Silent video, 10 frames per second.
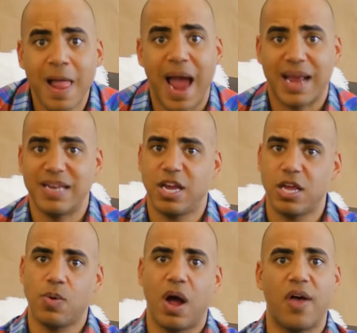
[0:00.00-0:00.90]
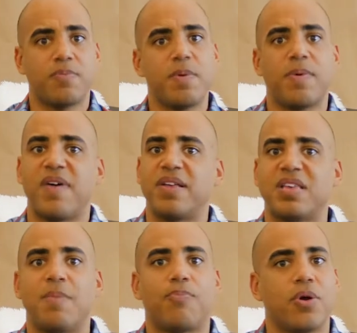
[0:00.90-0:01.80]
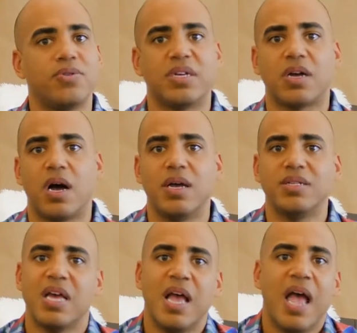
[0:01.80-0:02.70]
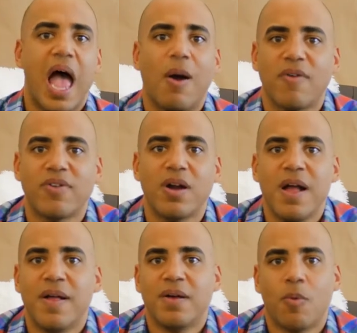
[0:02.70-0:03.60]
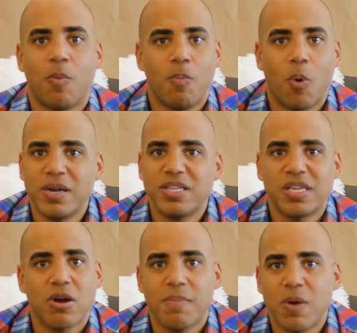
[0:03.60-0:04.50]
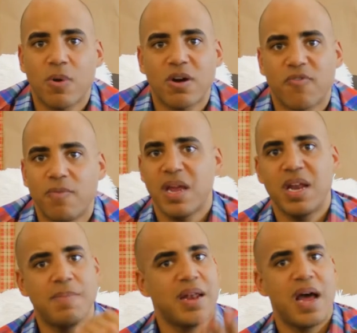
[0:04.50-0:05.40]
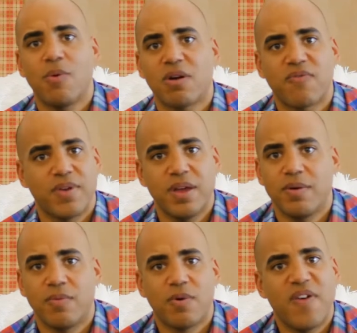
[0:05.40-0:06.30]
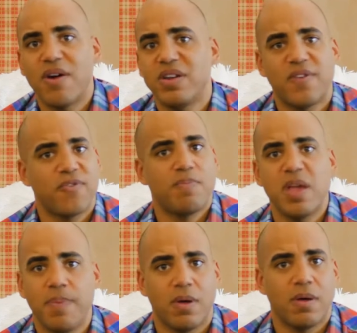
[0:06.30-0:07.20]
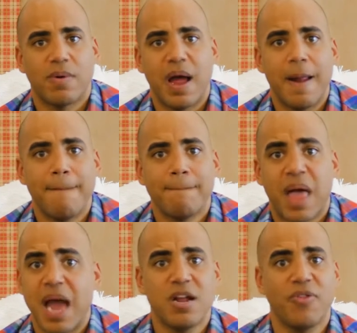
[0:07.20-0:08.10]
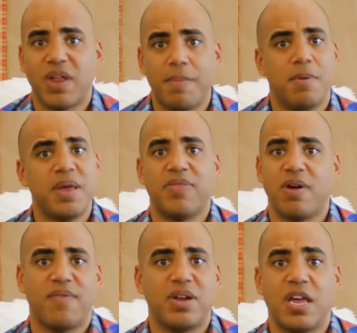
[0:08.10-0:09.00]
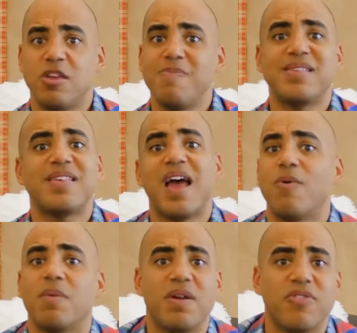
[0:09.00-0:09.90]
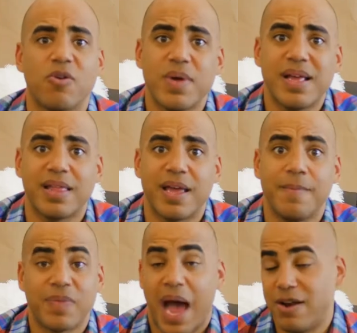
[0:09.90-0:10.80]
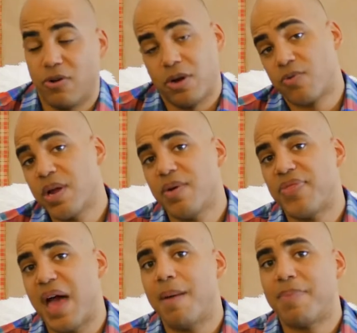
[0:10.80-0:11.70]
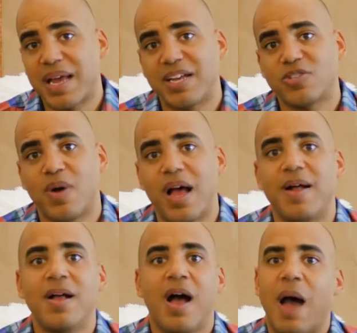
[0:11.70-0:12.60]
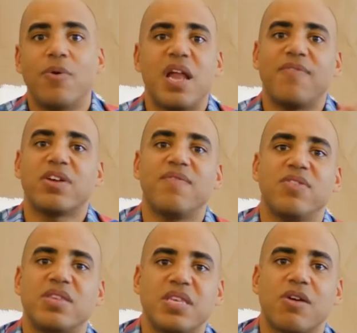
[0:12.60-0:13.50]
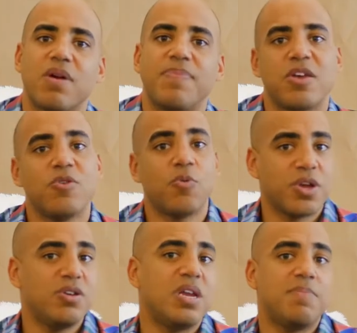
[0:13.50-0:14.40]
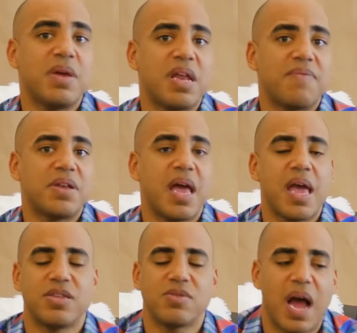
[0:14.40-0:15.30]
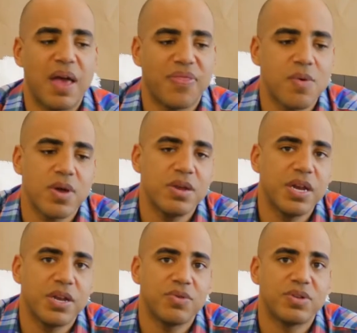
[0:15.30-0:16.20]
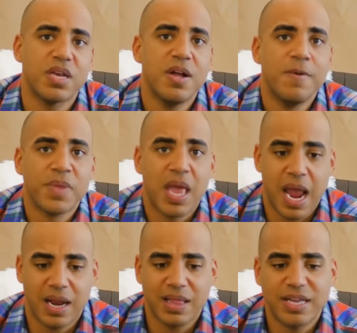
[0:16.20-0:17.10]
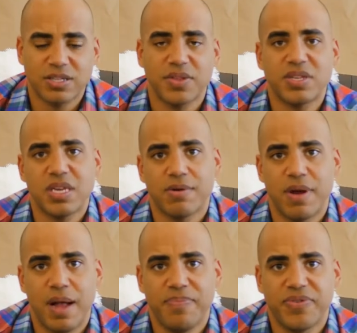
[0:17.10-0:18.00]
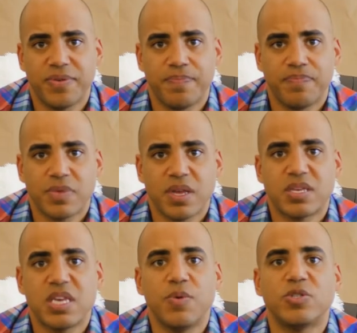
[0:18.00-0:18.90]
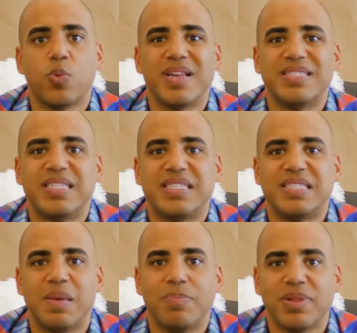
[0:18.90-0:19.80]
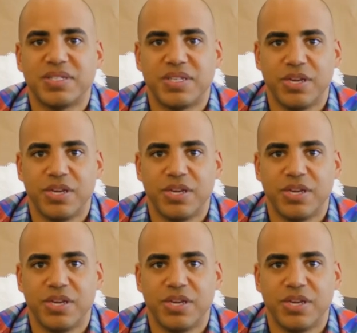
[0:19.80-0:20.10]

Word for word: I can tell you what other people have said pros and cons. However, one CRM may work for me and it may not work for you. We're very different people, right? I know that I'm gonna be in there every day. You may say, I wanna be in there weekly. I don't agree with that, but guess what? I would never give you the CRM that you, where you need to be in every day. And so I think what you need to do is analyze all the CRMs, see which one is the simplest to